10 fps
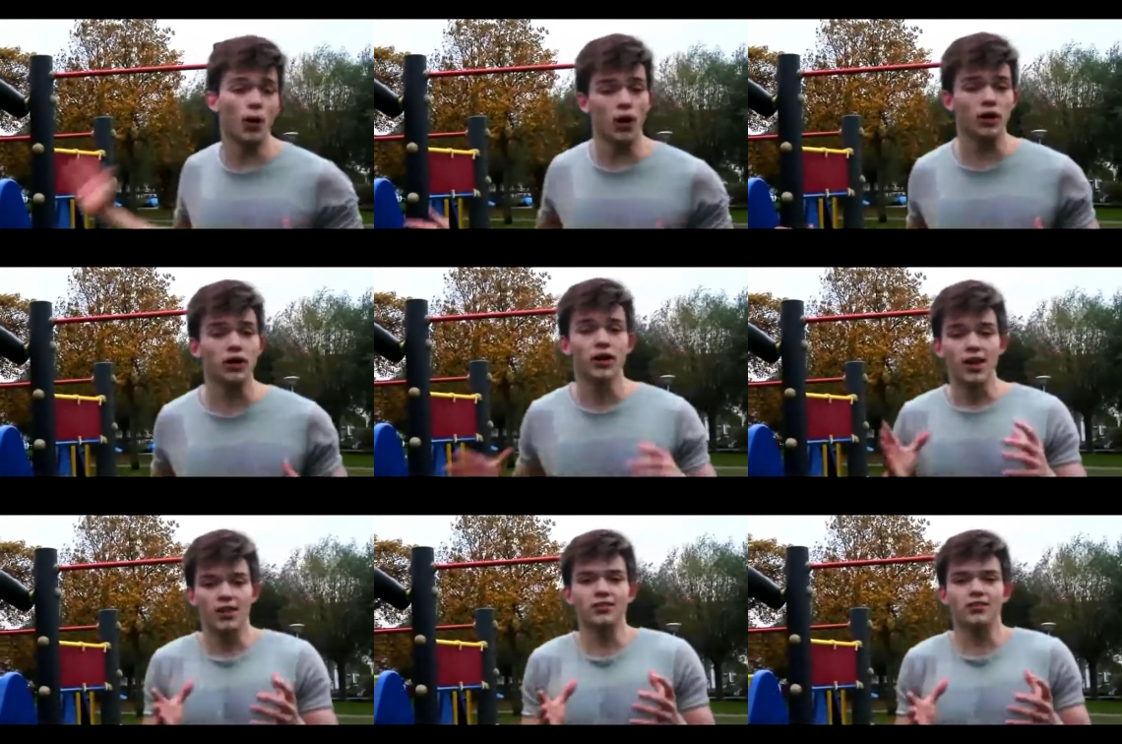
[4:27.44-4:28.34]
a park,
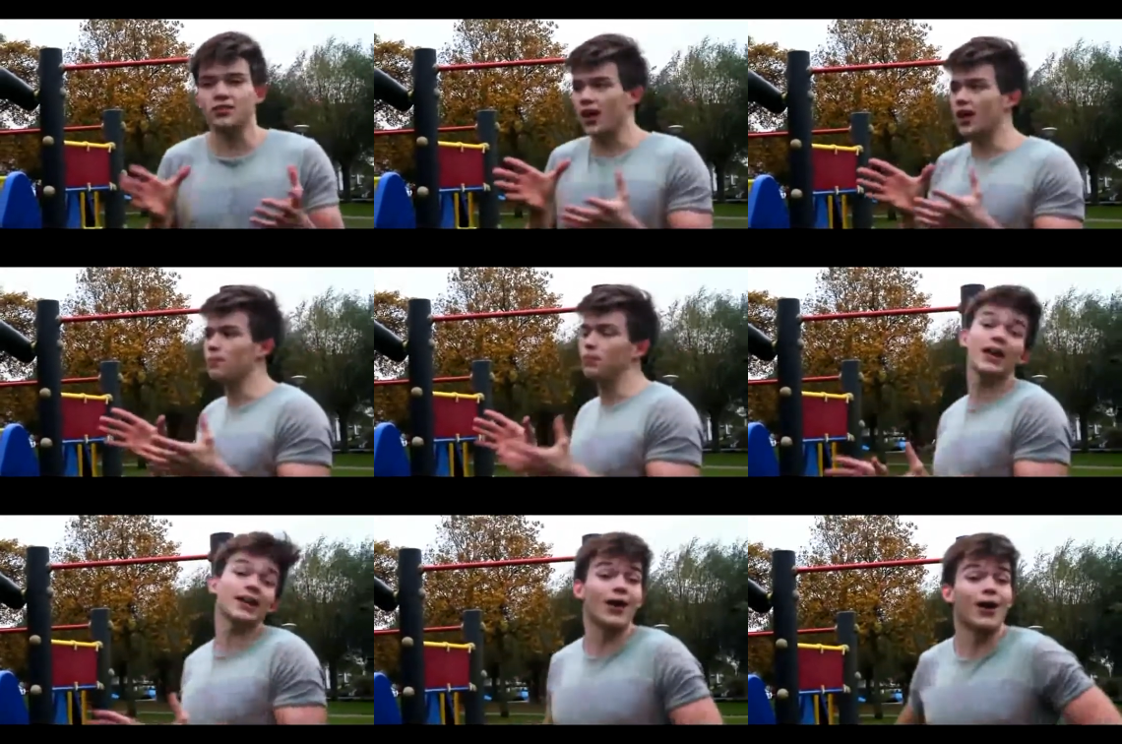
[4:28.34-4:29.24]
this is a
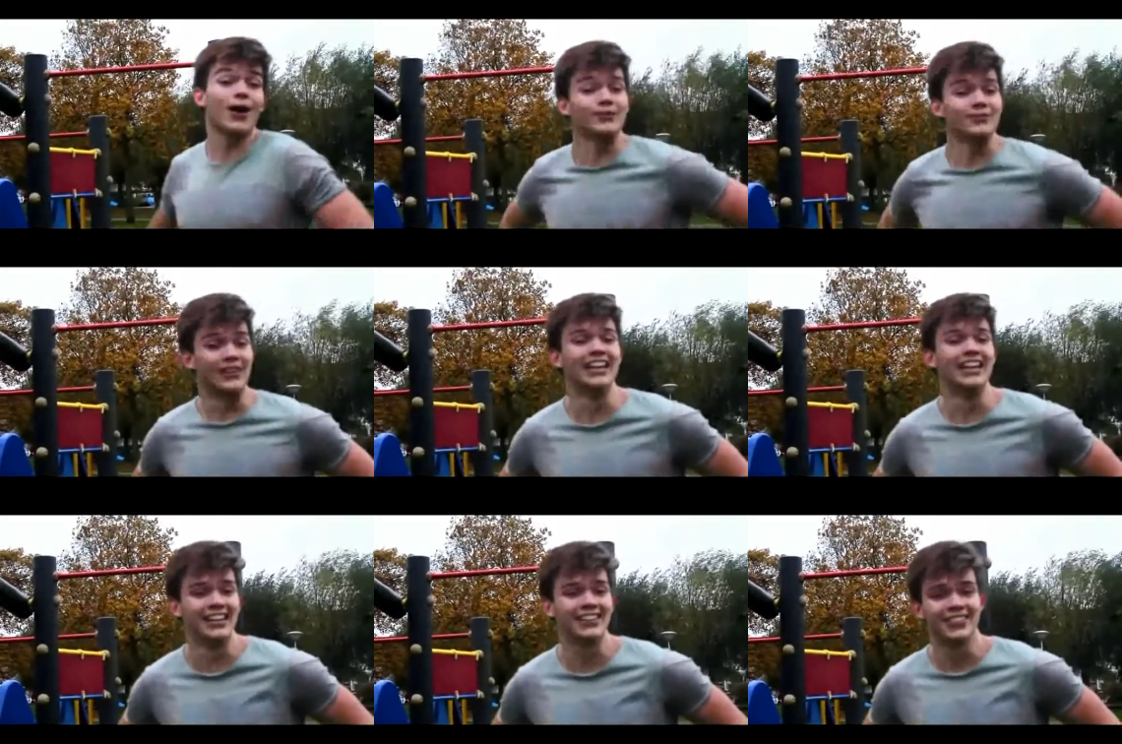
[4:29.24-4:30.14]
playground,
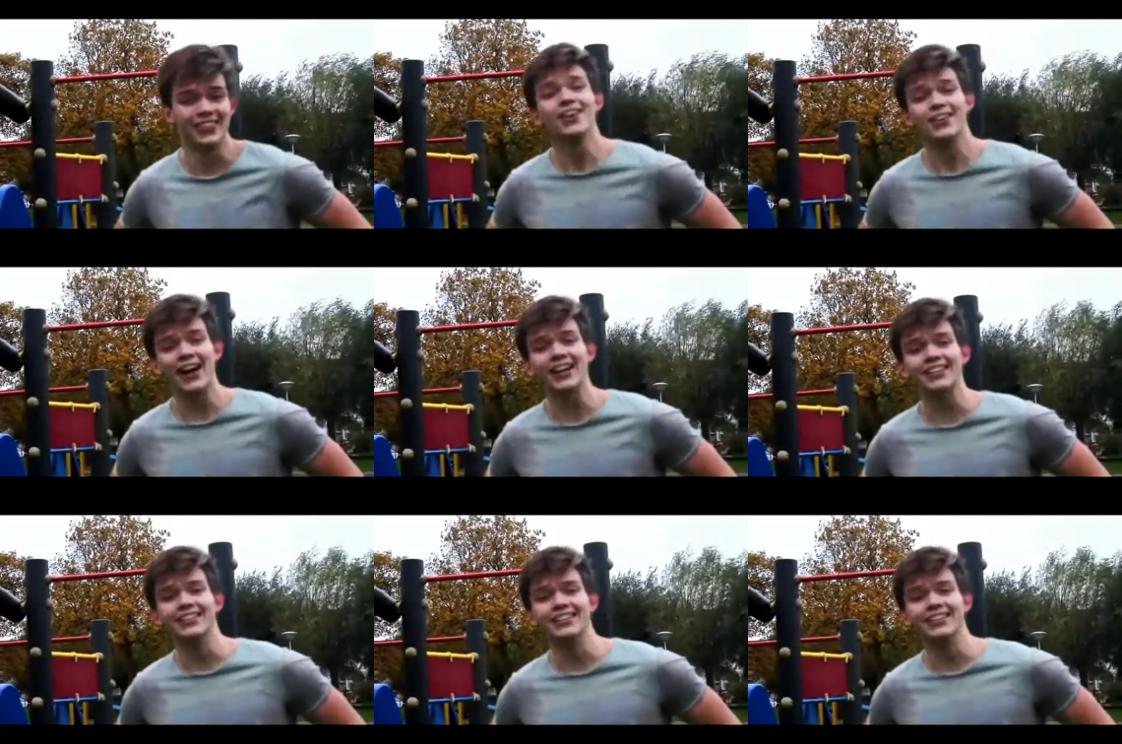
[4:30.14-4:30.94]
right?